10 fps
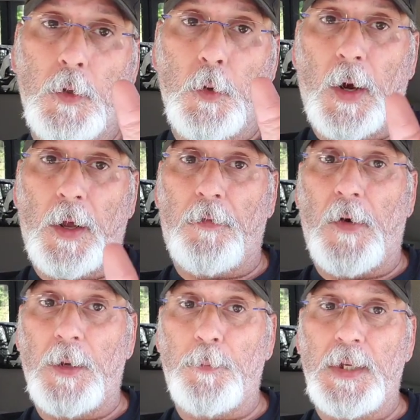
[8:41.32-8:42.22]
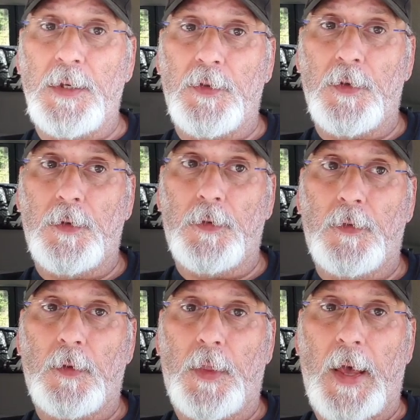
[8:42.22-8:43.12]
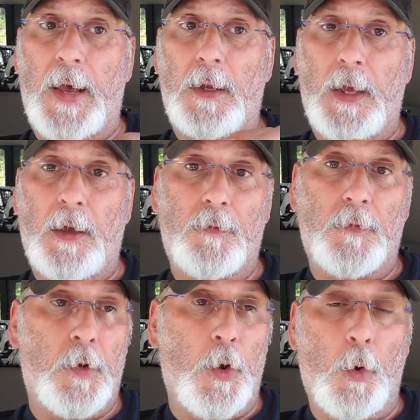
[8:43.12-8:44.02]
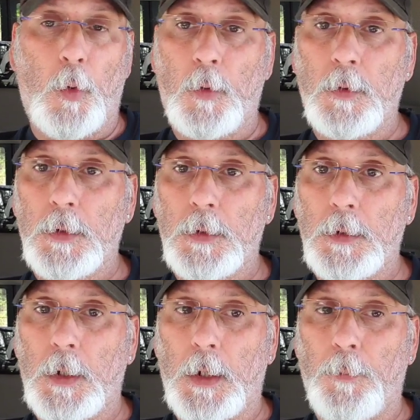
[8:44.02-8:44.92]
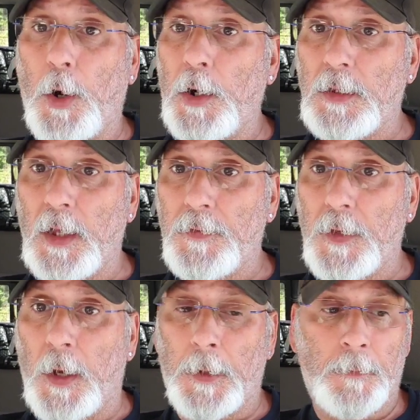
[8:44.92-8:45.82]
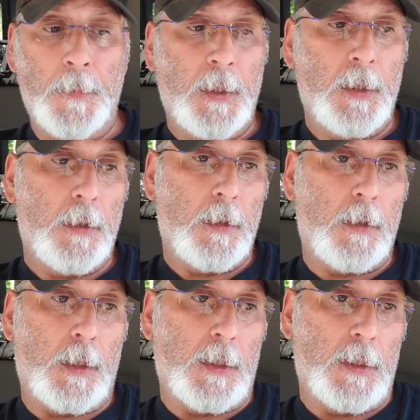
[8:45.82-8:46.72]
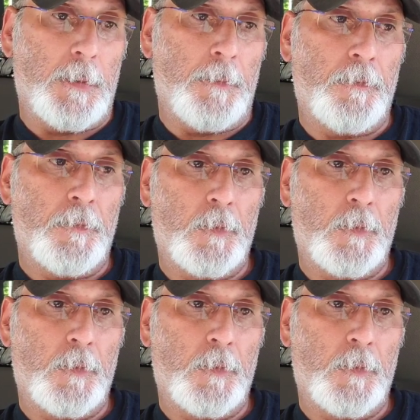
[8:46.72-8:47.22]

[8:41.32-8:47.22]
you want to find pieces that have no bark left on them.